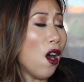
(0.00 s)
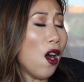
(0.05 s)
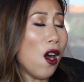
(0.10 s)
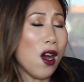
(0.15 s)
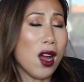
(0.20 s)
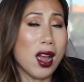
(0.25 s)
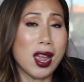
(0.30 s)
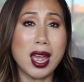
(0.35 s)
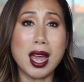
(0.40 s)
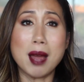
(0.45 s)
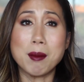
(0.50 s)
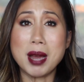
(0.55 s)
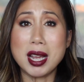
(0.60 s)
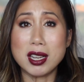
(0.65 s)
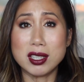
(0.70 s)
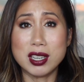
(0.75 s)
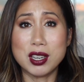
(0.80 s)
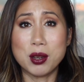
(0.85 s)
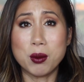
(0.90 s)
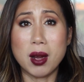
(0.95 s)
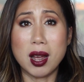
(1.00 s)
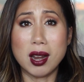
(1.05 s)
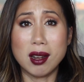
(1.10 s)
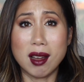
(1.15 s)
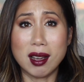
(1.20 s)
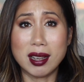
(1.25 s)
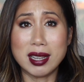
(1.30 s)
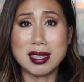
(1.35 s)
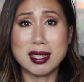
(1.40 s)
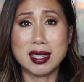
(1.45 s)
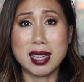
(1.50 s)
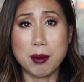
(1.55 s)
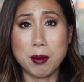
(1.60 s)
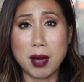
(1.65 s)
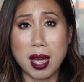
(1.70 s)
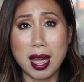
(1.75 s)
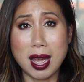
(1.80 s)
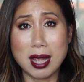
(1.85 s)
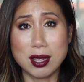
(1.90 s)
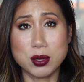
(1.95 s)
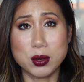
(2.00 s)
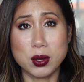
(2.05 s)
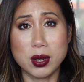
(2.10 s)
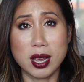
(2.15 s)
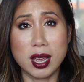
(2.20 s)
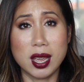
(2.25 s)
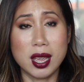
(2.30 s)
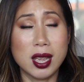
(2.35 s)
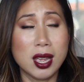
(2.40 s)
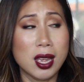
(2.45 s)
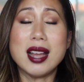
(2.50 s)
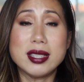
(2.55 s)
I am actually quite lucky to get my hands on it.